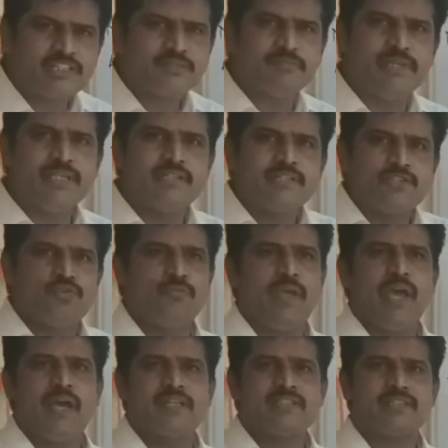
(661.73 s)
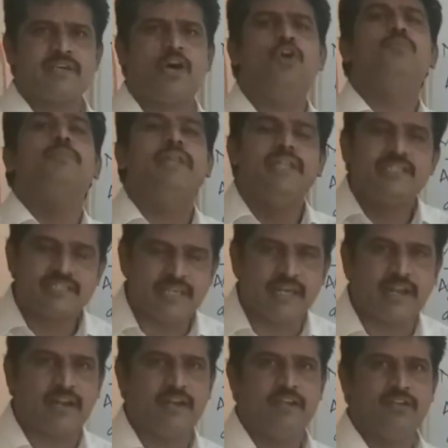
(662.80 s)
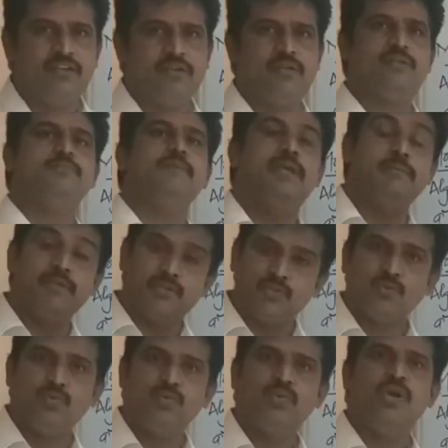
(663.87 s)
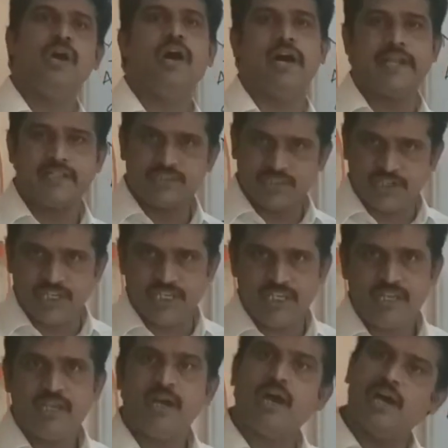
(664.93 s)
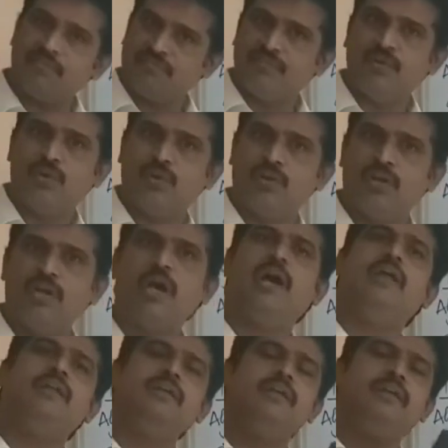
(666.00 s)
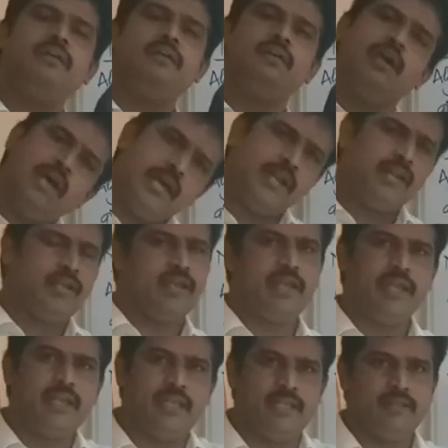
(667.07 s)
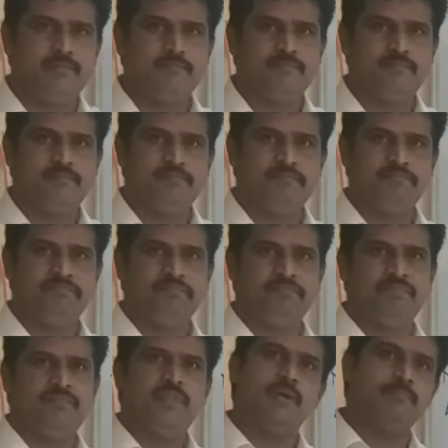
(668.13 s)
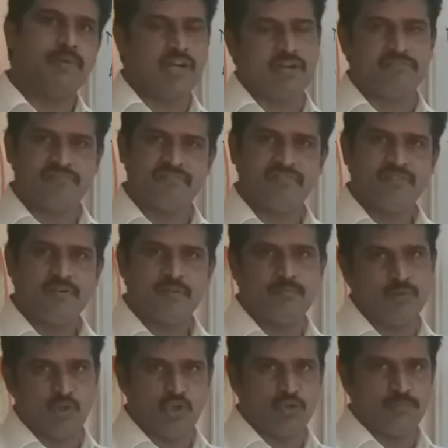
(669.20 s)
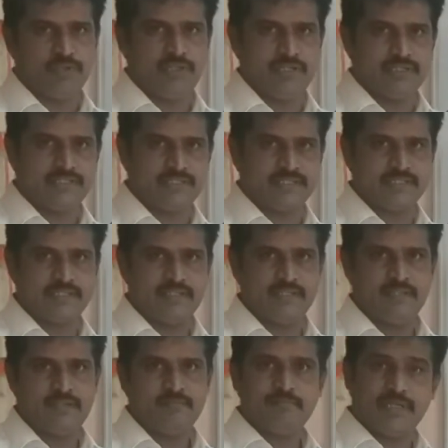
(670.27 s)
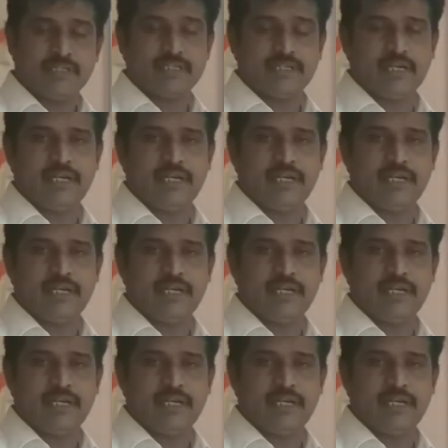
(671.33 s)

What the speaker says: means you may ask how many, sir? It may be 2 or 3 or 4 or any number of monomials. But